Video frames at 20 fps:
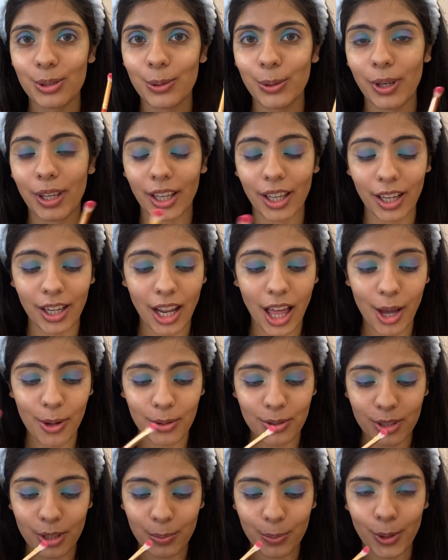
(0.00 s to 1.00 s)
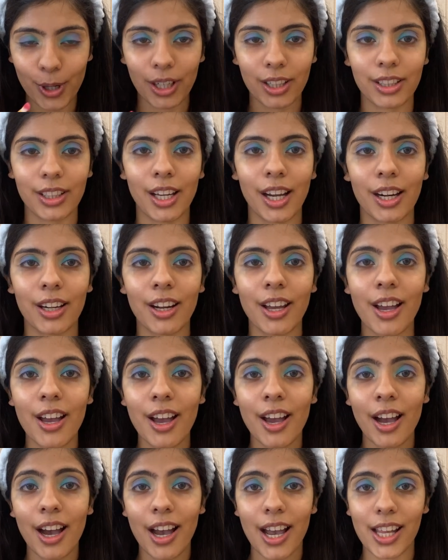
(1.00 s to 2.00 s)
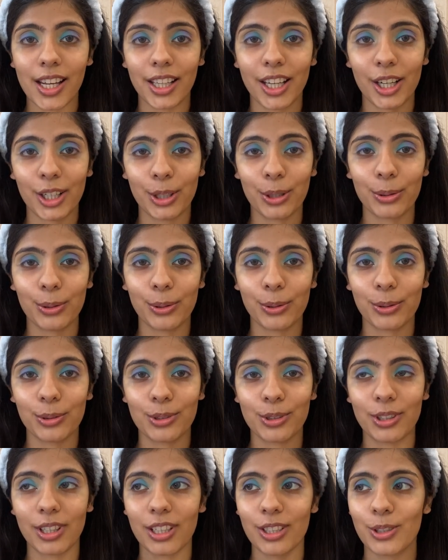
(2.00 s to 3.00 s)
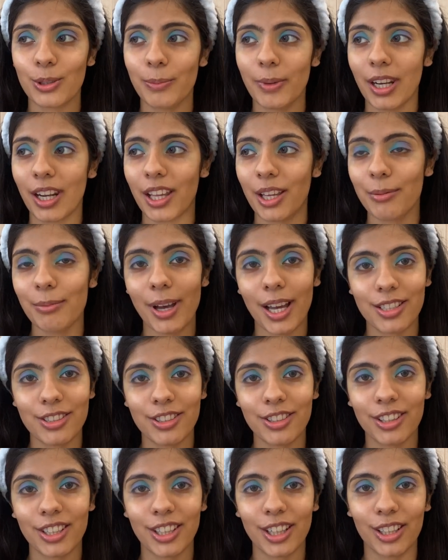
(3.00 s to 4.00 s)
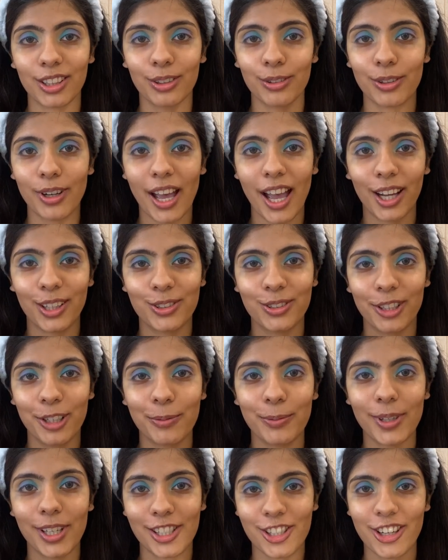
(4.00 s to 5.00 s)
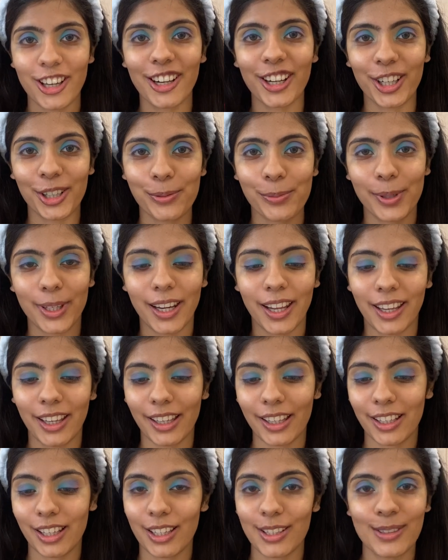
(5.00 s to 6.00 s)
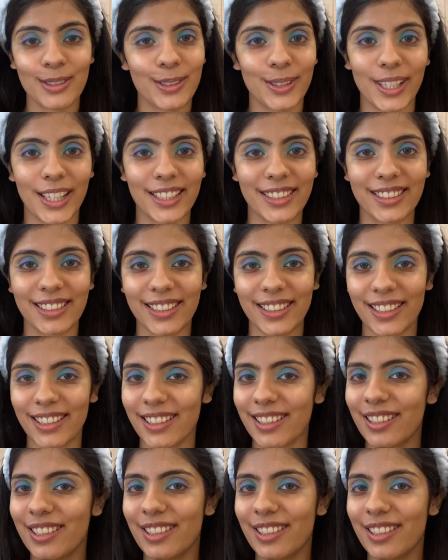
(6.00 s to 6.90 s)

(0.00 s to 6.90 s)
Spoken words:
going, and now is the point that I'll get to know ki jo maine imagine kiya tha wo actually mein acha lag bhi raha hai ke nahi. So let's see.